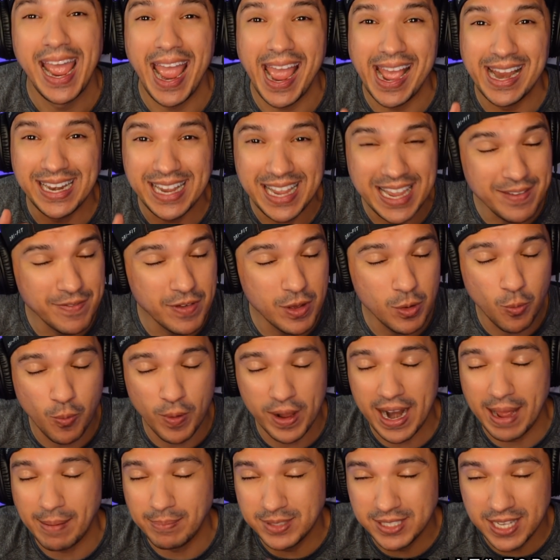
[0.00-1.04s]
And even
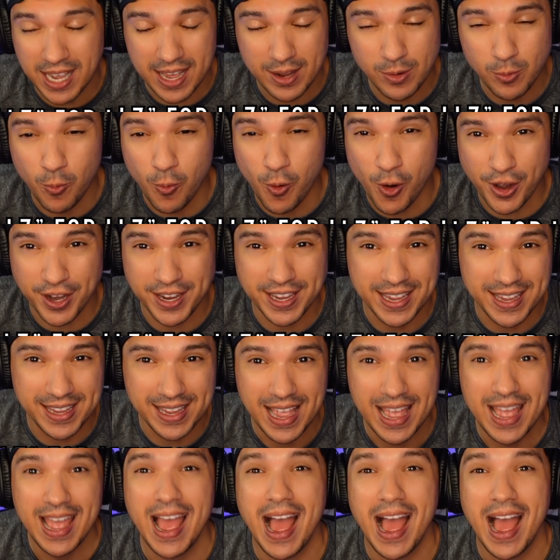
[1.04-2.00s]
when I'm done working,